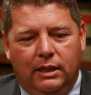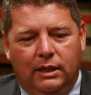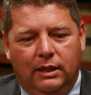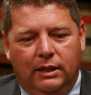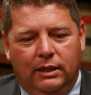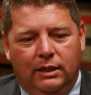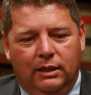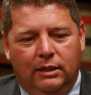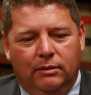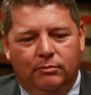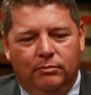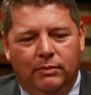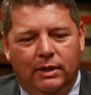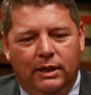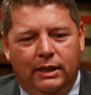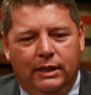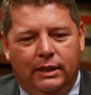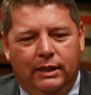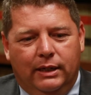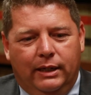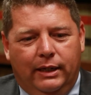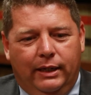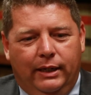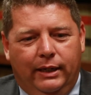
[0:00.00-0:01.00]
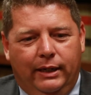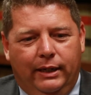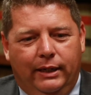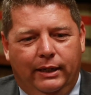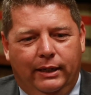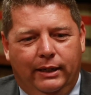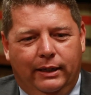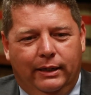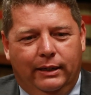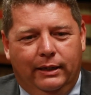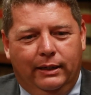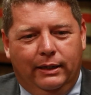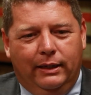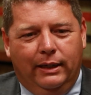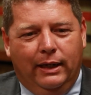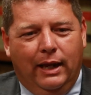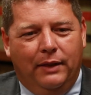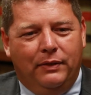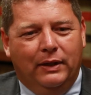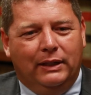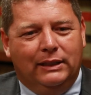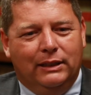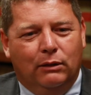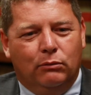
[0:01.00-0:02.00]
um, and, and,
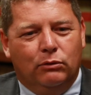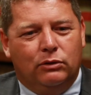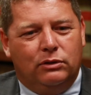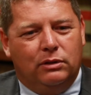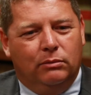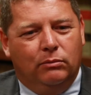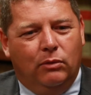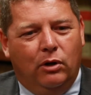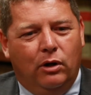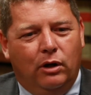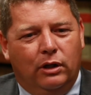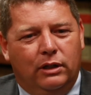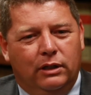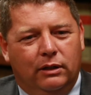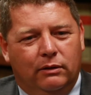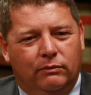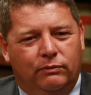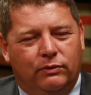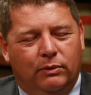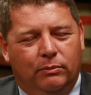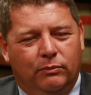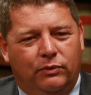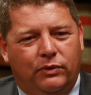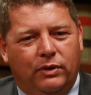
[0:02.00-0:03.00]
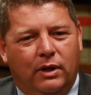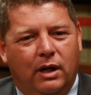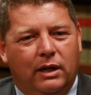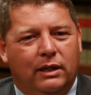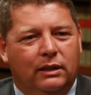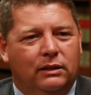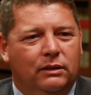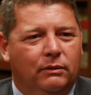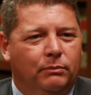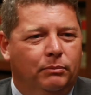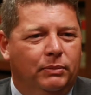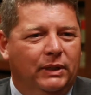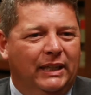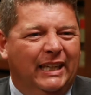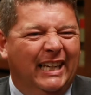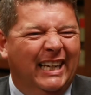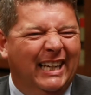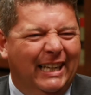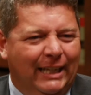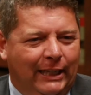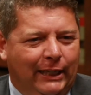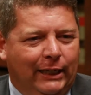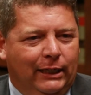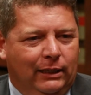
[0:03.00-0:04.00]
I think there was some argue, some thought at the
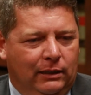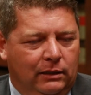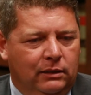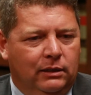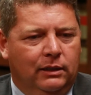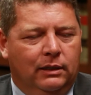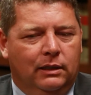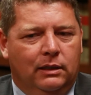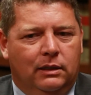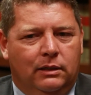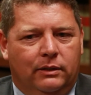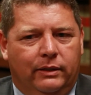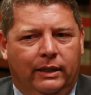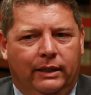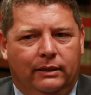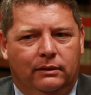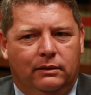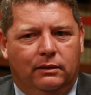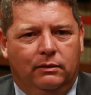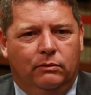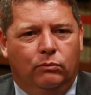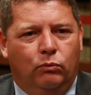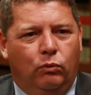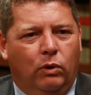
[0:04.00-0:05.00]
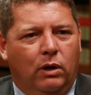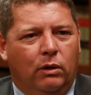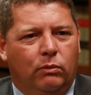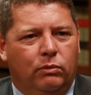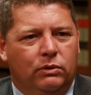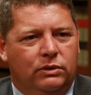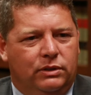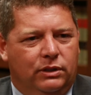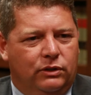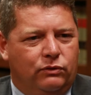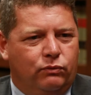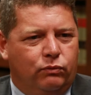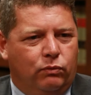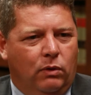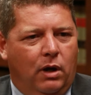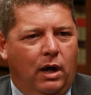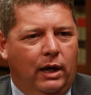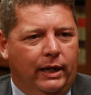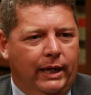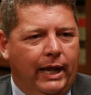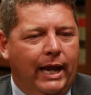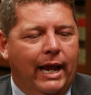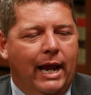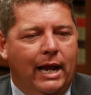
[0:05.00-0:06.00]
beginning that where was this
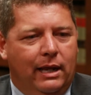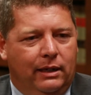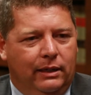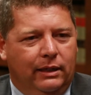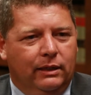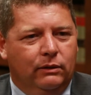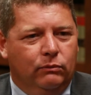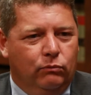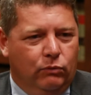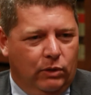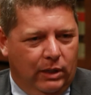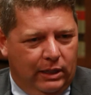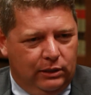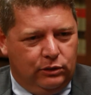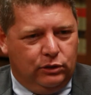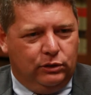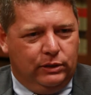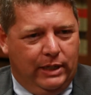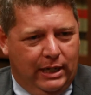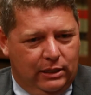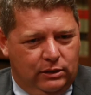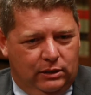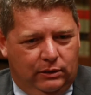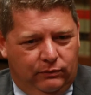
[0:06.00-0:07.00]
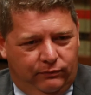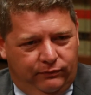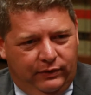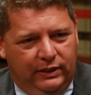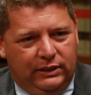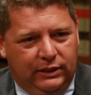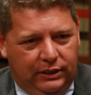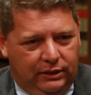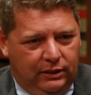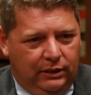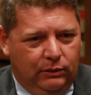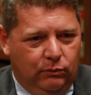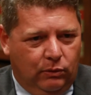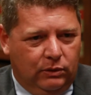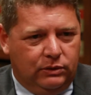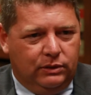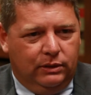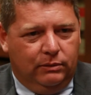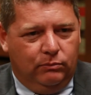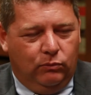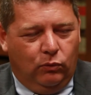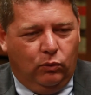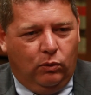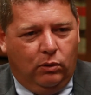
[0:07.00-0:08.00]
rock at in relation actually physically was
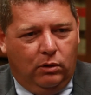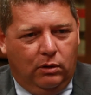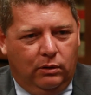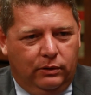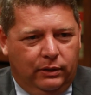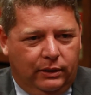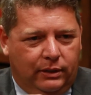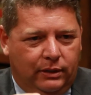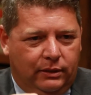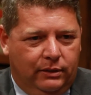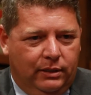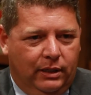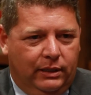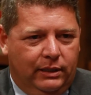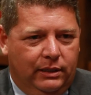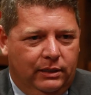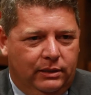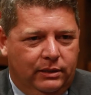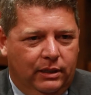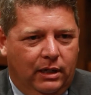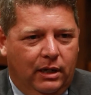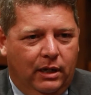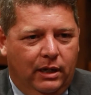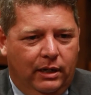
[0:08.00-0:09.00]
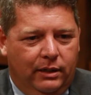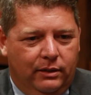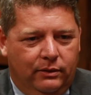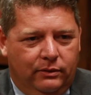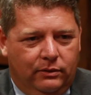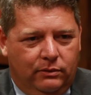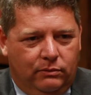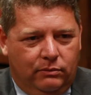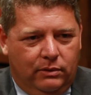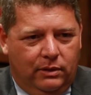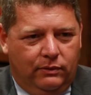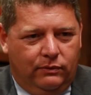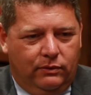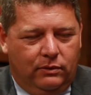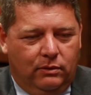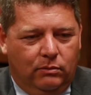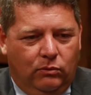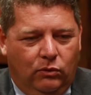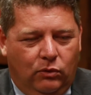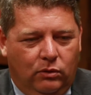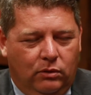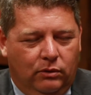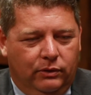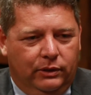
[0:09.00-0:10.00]
it more on the kentucky side of the river
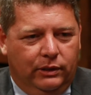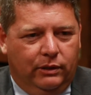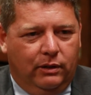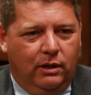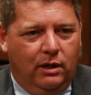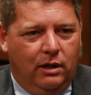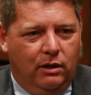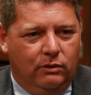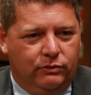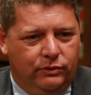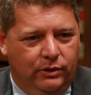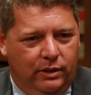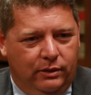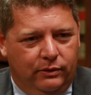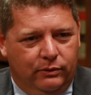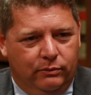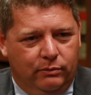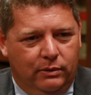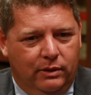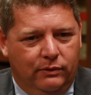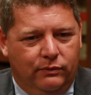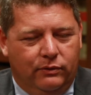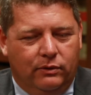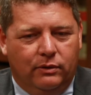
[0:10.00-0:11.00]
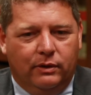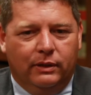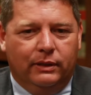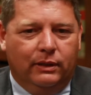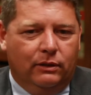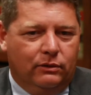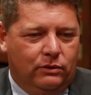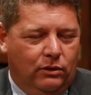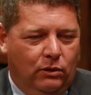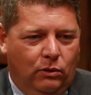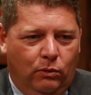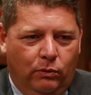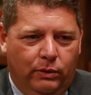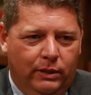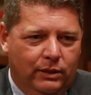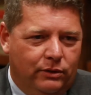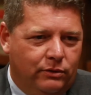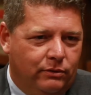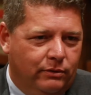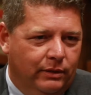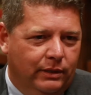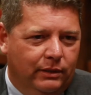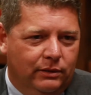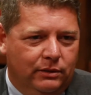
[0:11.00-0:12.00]
more on the ohio side of the river and there's a whole
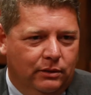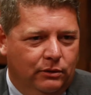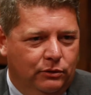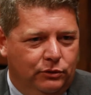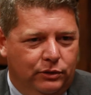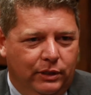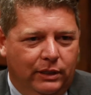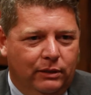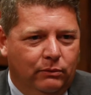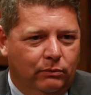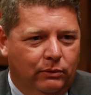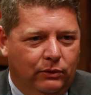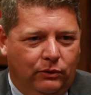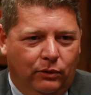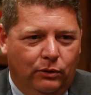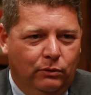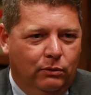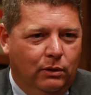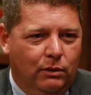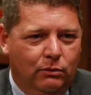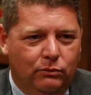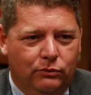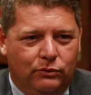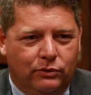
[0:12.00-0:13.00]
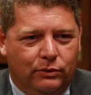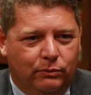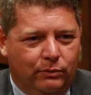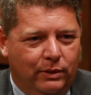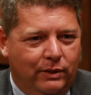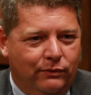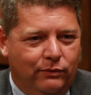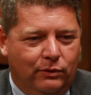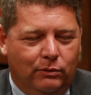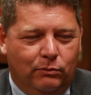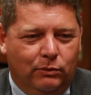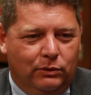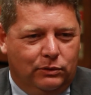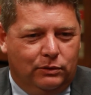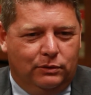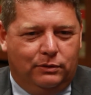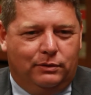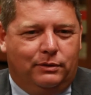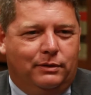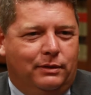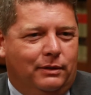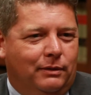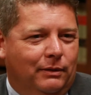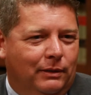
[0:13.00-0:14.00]
history associated with who owns the river which
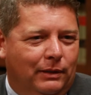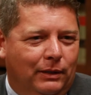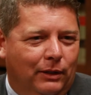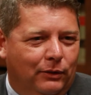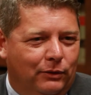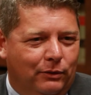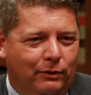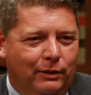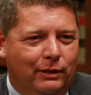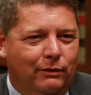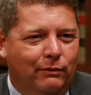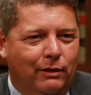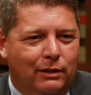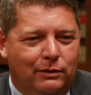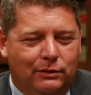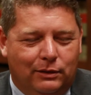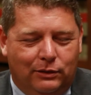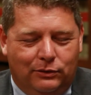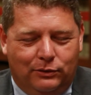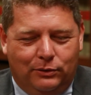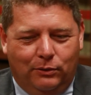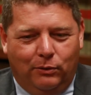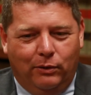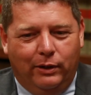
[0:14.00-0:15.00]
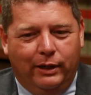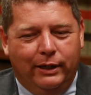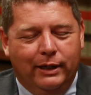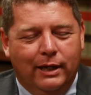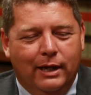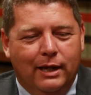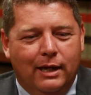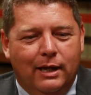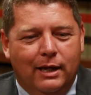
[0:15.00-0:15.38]
is another interesting story